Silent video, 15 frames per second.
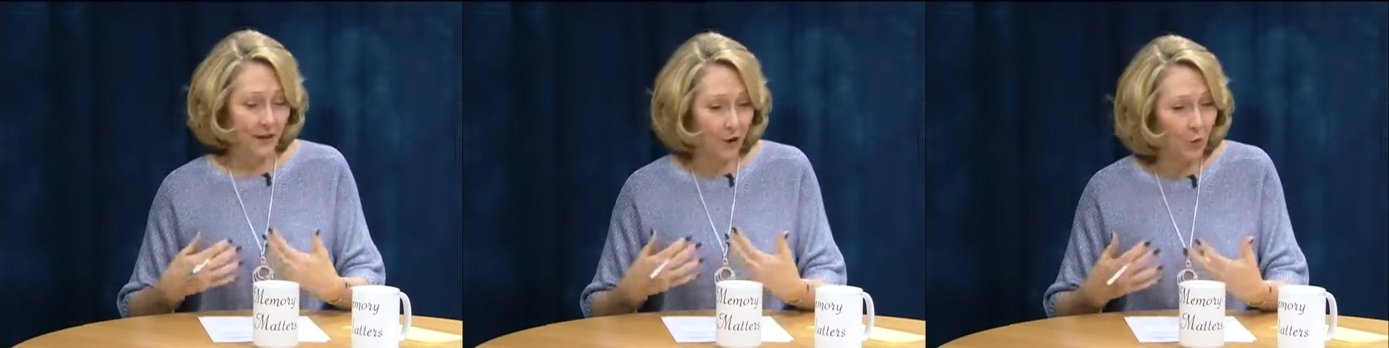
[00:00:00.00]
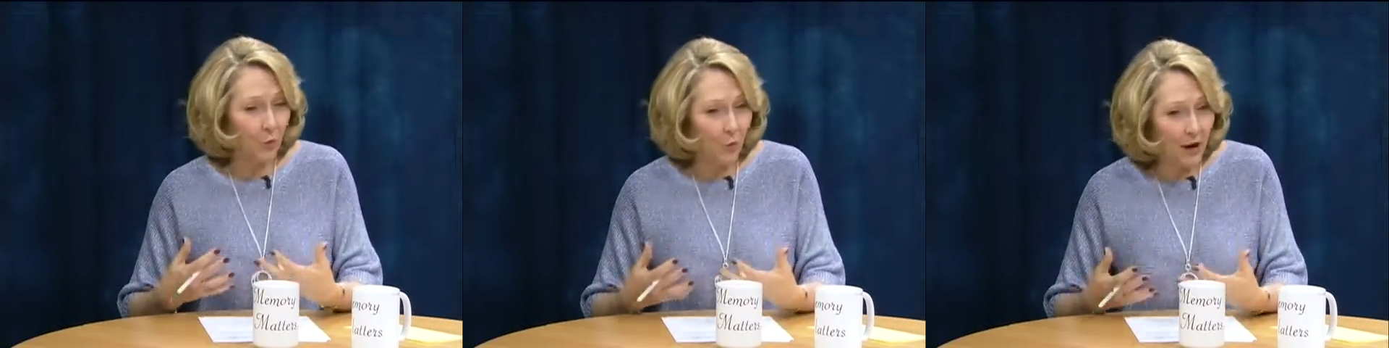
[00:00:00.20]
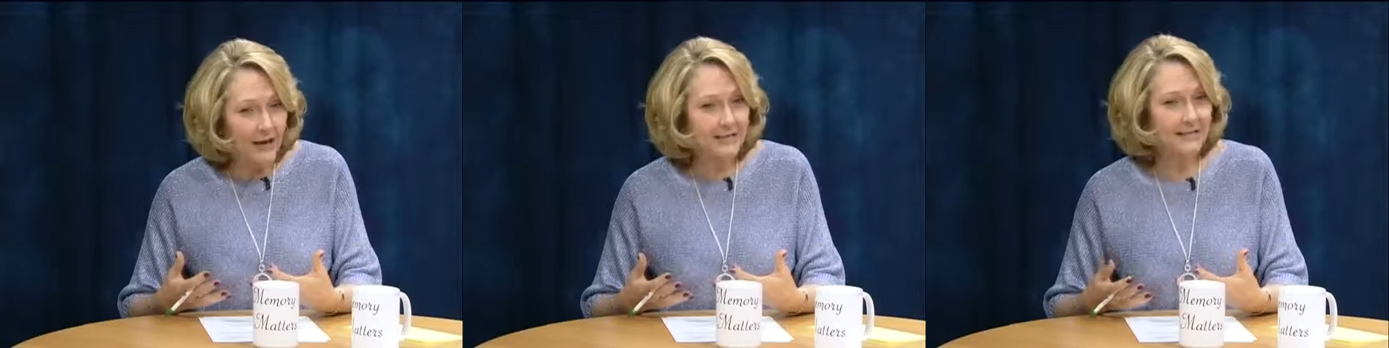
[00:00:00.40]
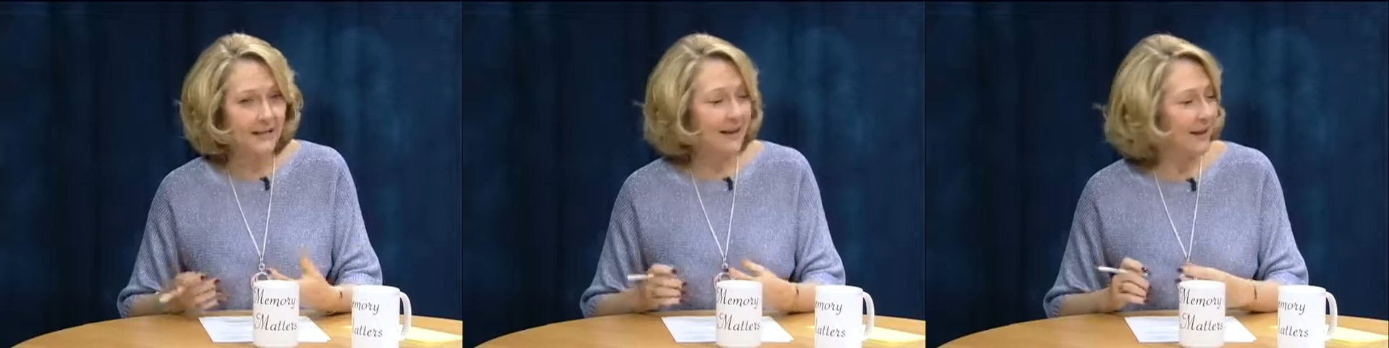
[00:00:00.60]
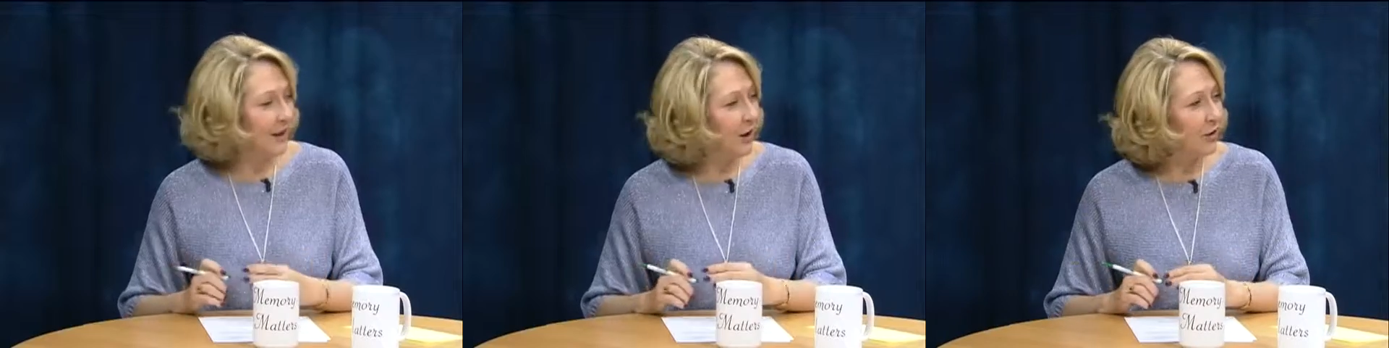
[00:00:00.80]
there was
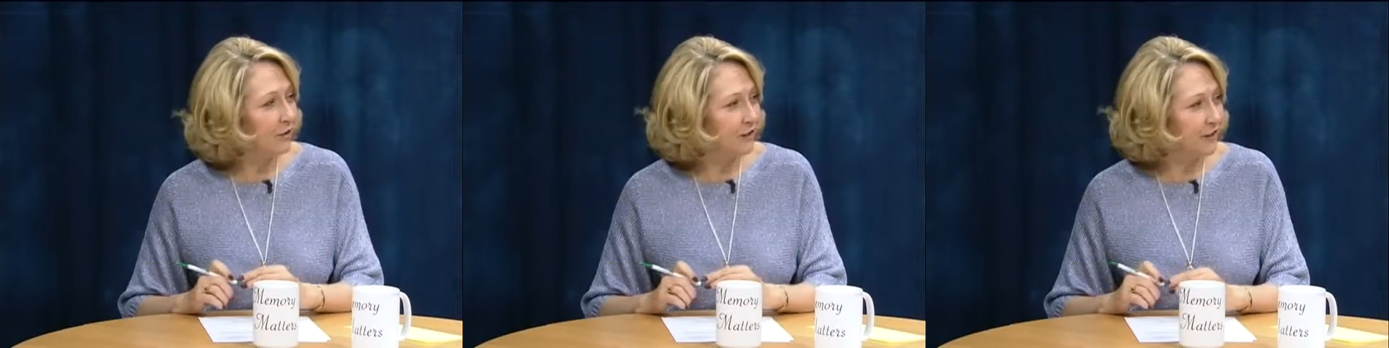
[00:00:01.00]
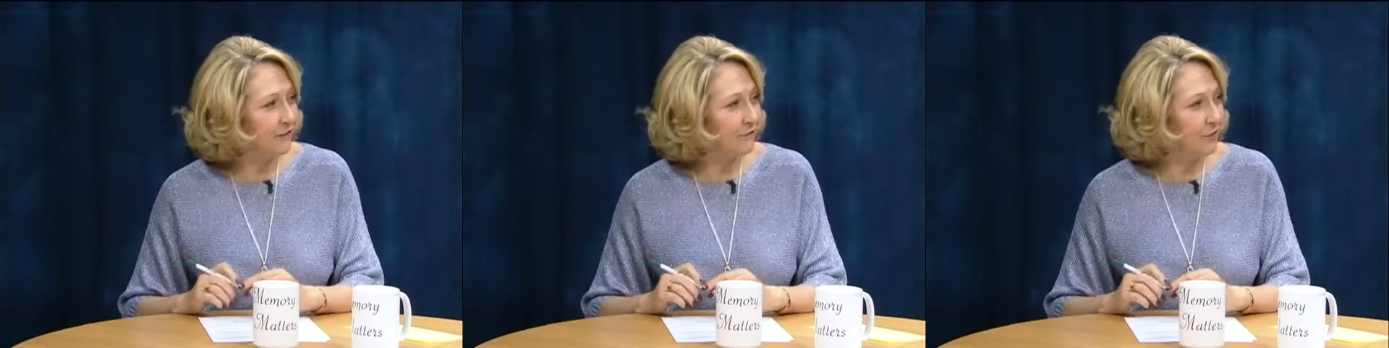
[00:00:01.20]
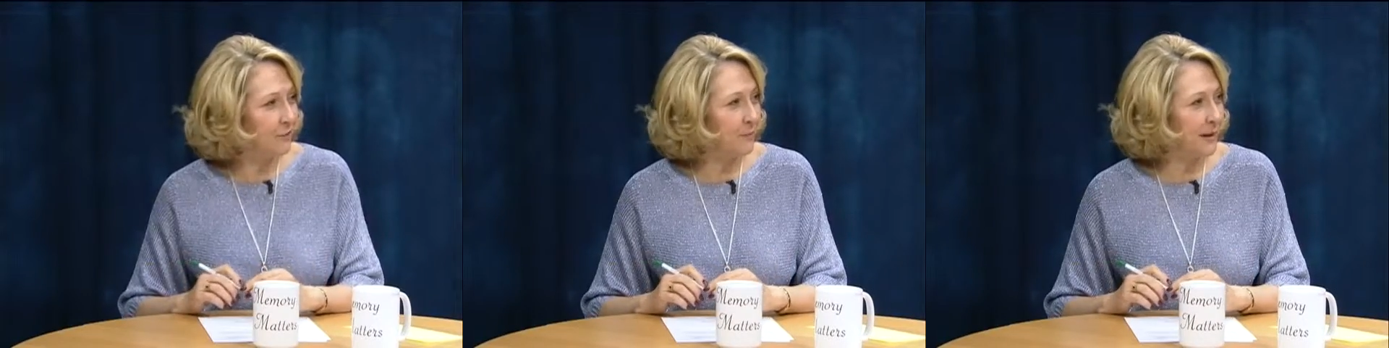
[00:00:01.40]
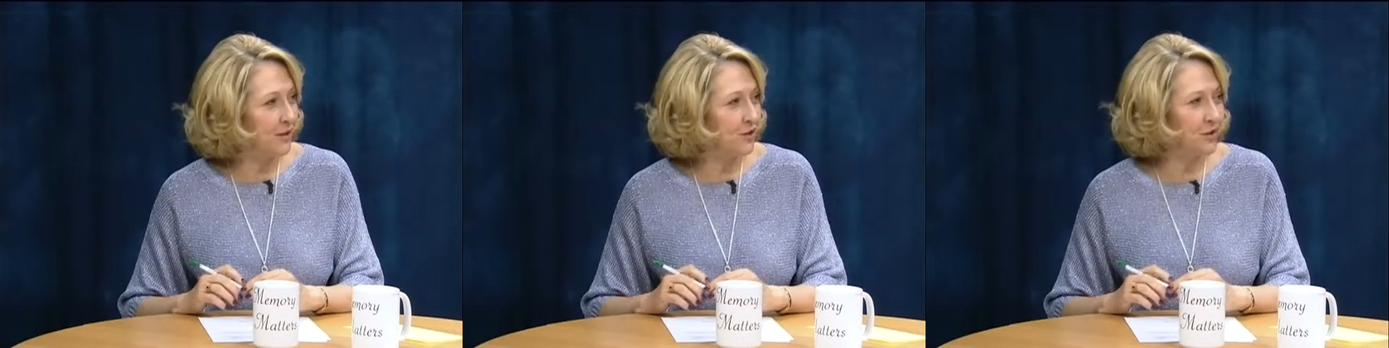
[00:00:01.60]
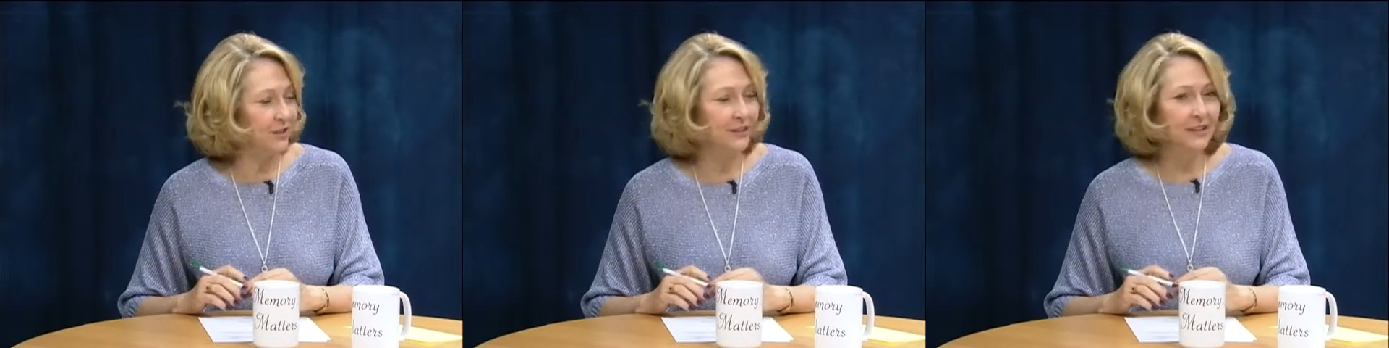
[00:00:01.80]
a health
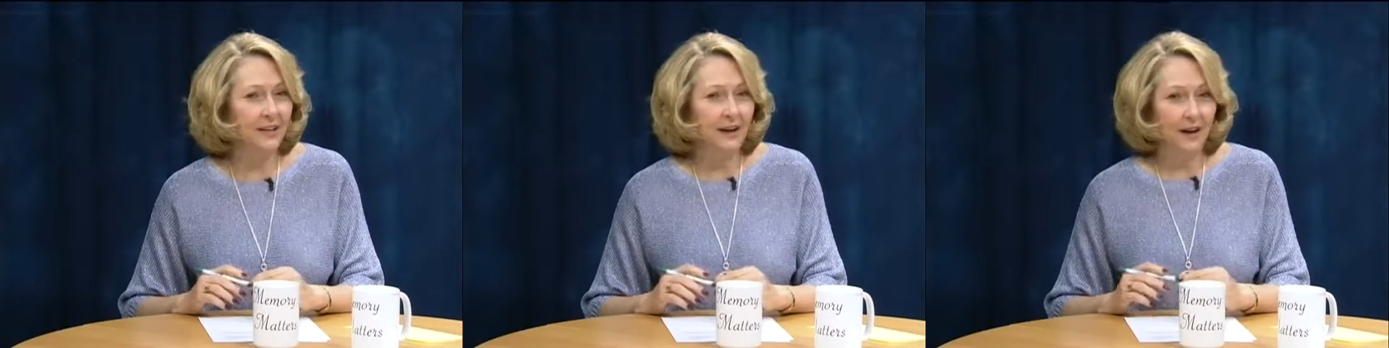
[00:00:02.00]
information